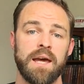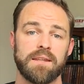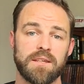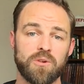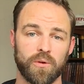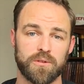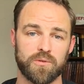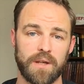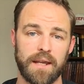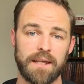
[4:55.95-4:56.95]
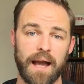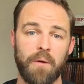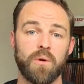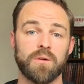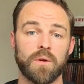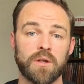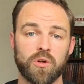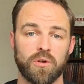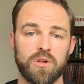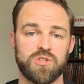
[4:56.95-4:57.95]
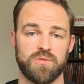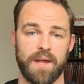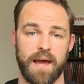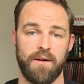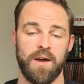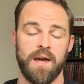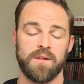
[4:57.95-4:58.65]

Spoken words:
that you're creating, I want to encourage you now